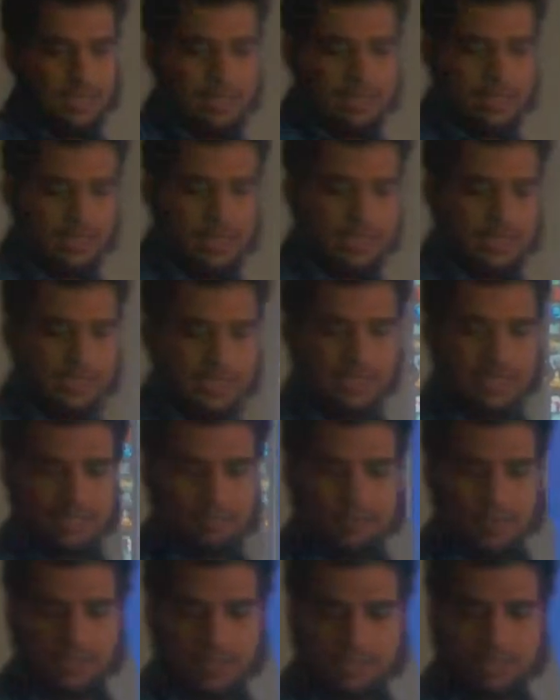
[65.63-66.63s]
The
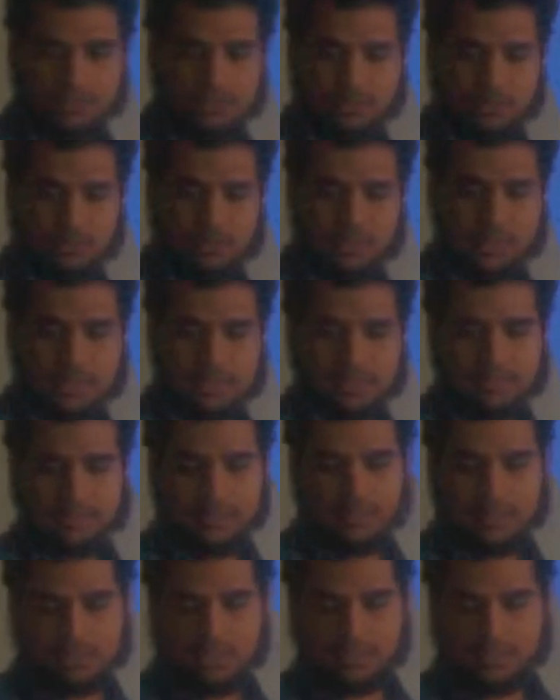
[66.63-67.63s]
second part of the
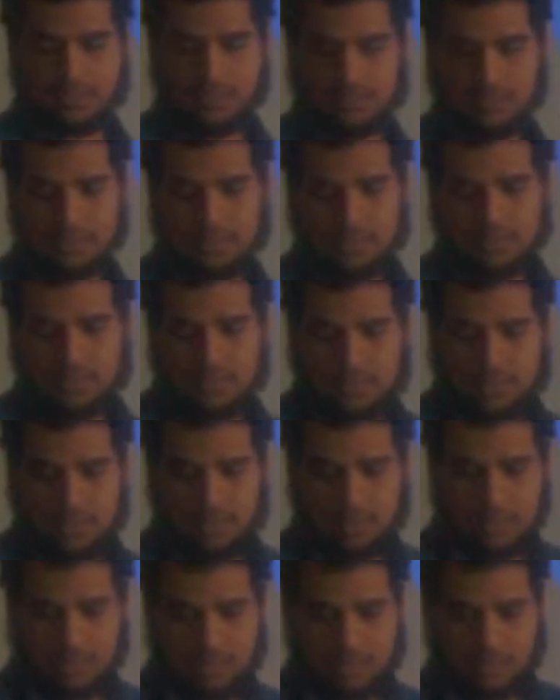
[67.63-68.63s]
trunk,
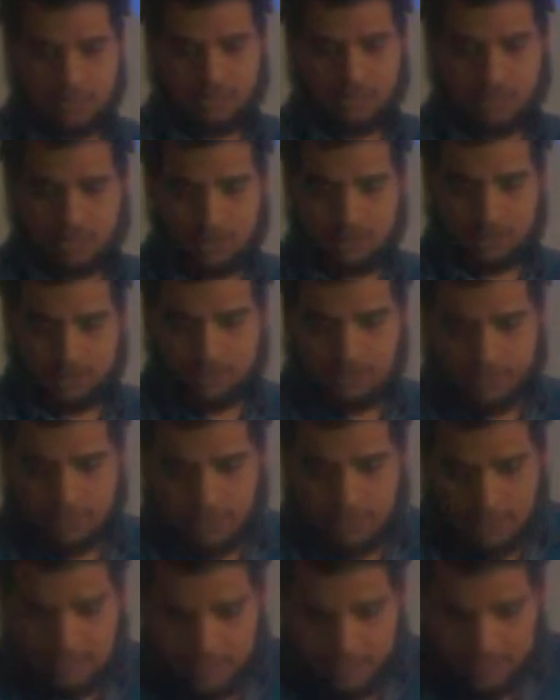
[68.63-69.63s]
called
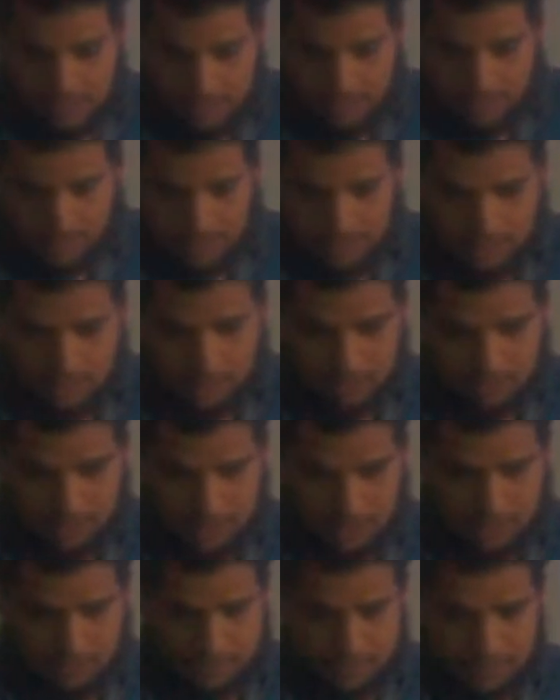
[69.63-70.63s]

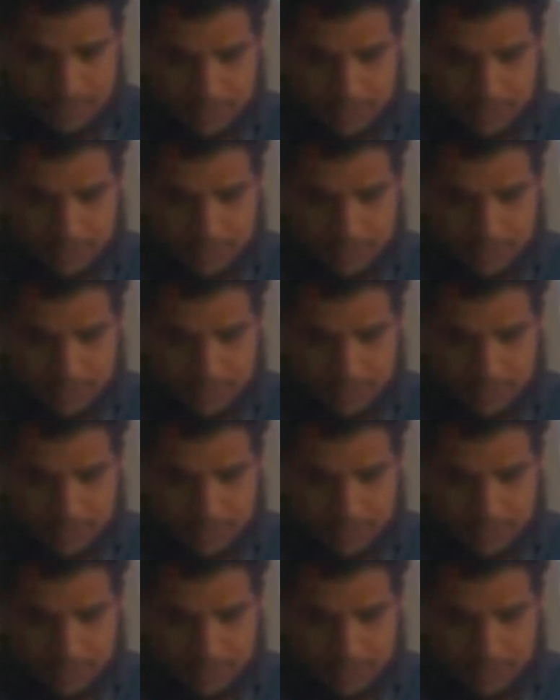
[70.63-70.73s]
cambium,